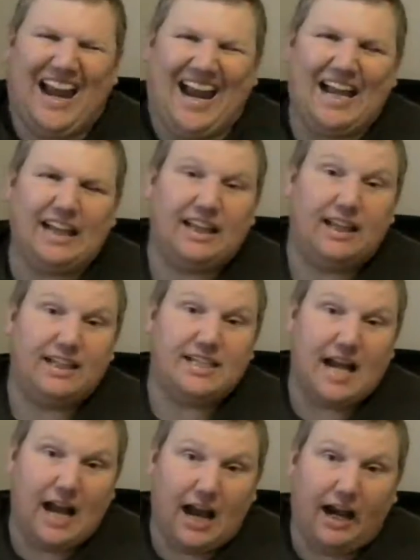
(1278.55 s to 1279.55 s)
At the
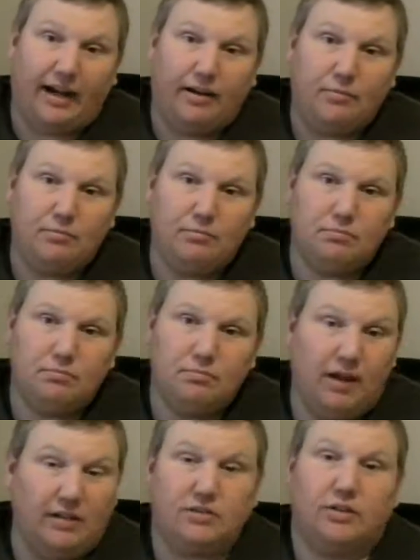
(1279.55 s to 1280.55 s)
time,
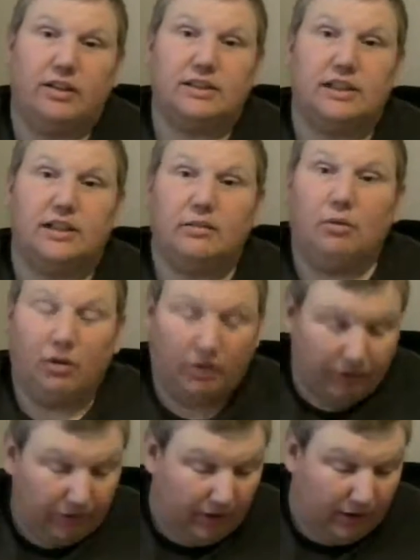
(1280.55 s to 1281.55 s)
that was the greatest thing in the world.